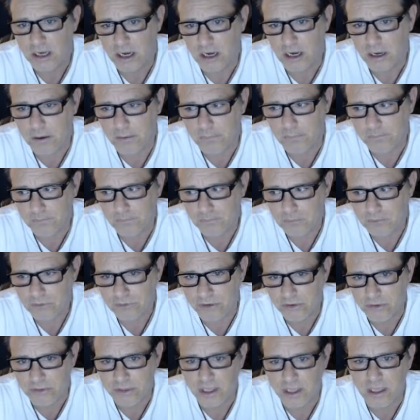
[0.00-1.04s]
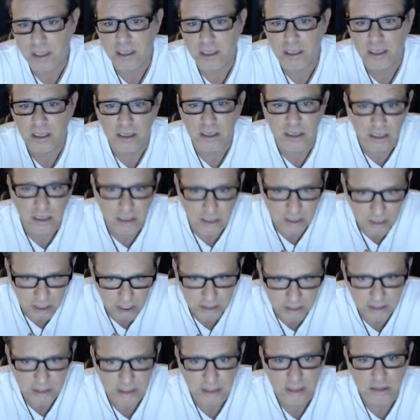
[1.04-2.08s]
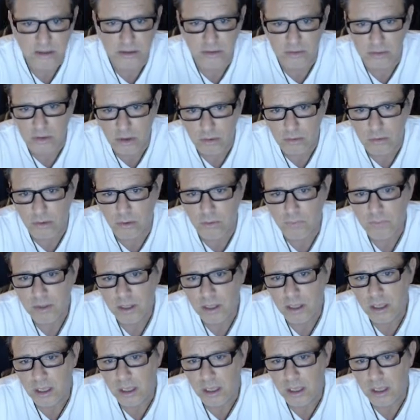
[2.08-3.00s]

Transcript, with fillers: um, so they cut the local.